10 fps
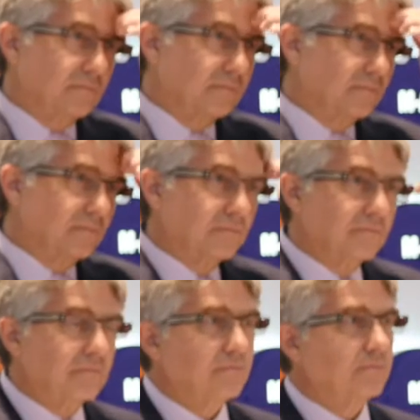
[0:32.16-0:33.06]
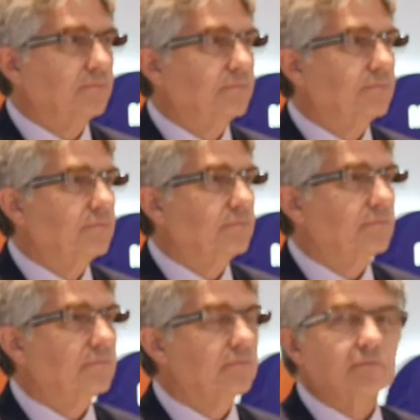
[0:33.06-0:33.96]

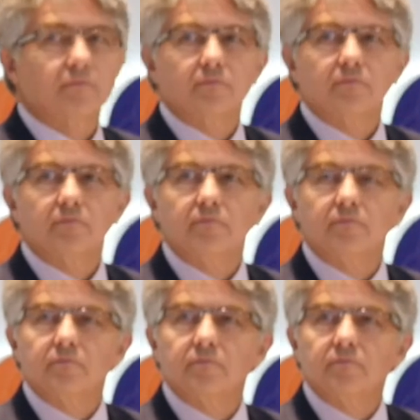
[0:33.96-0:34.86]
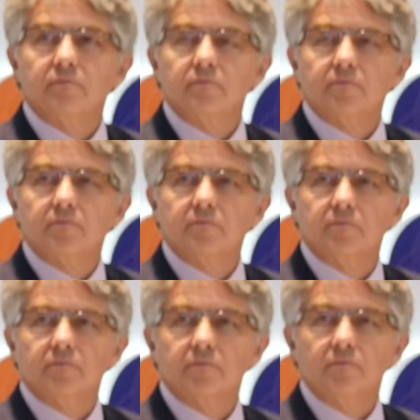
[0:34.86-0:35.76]

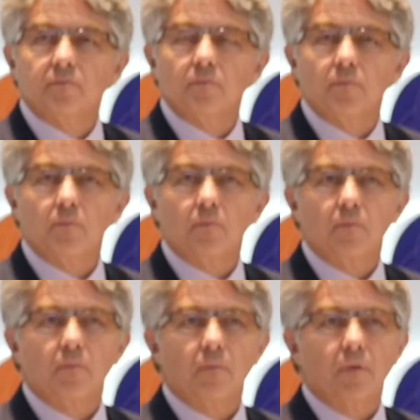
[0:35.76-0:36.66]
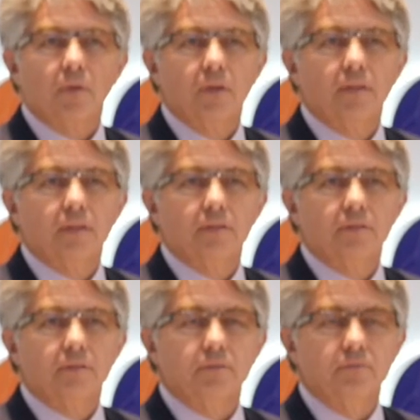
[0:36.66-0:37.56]

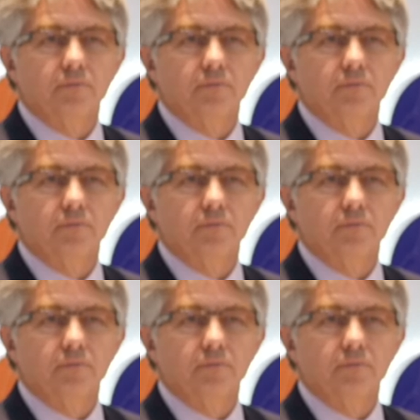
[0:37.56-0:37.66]
(not speaking)